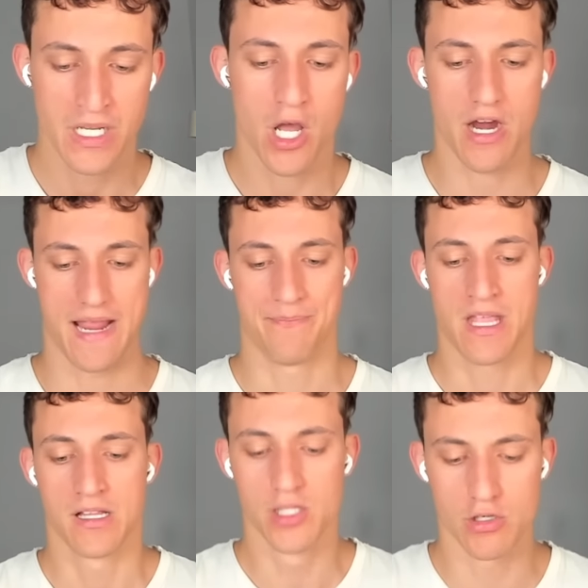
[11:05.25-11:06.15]
Alright,
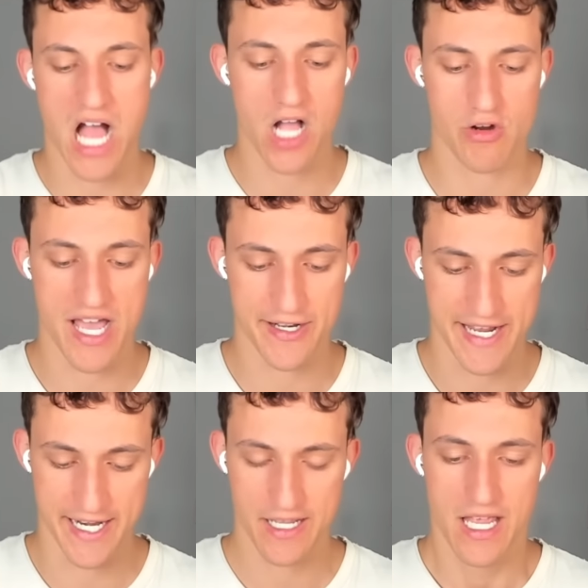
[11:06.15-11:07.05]
little Hog Rider
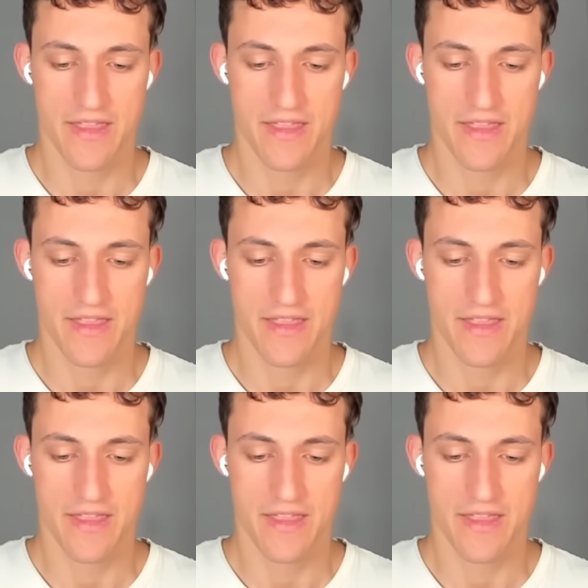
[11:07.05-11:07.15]
here.